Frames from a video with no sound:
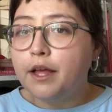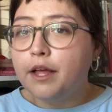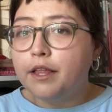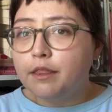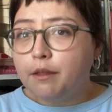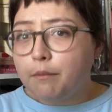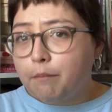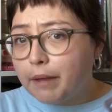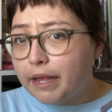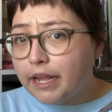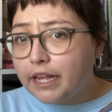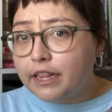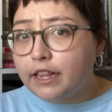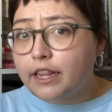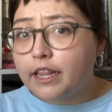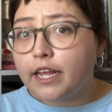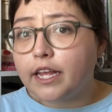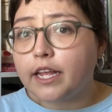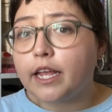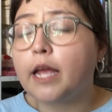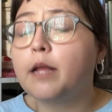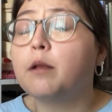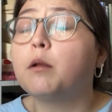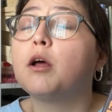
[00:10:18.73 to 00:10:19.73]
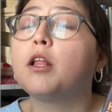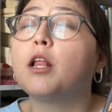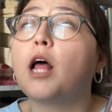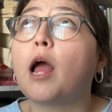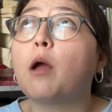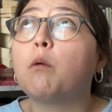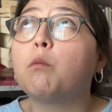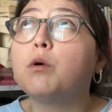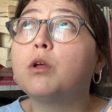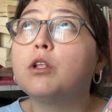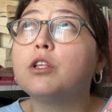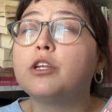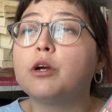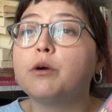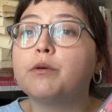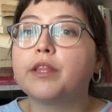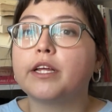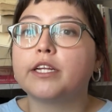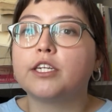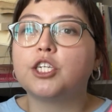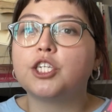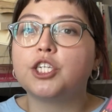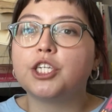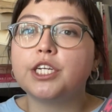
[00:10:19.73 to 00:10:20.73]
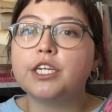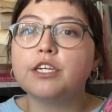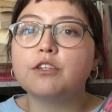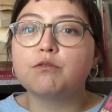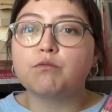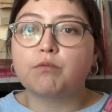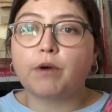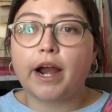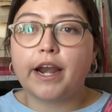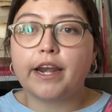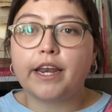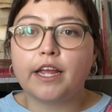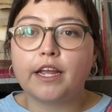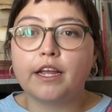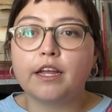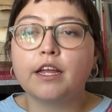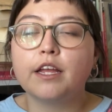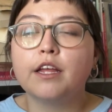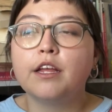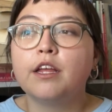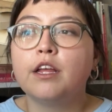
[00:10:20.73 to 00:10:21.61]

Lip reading: The main thing, and I will note that she is writing